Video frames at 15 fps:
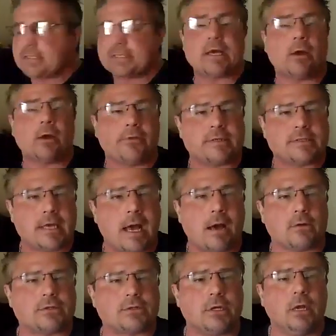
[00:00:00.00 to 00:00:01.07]
sell this
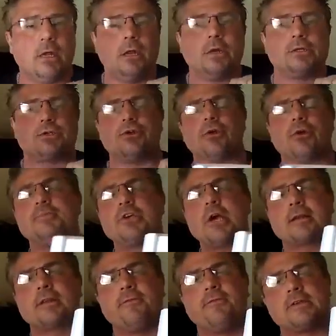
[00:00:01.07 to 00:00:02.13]
house. So your
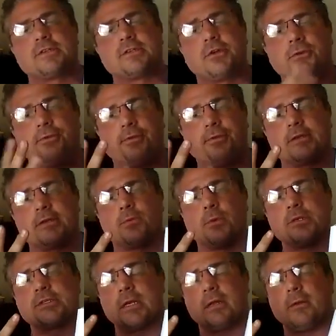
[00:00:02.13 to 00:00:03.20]
objective is 2 things
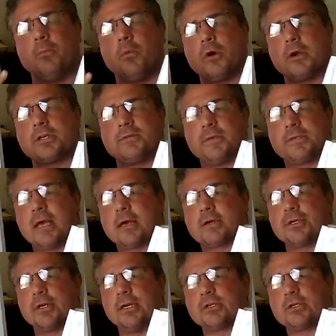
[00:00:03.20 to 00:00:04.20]
when selling mortgage protection.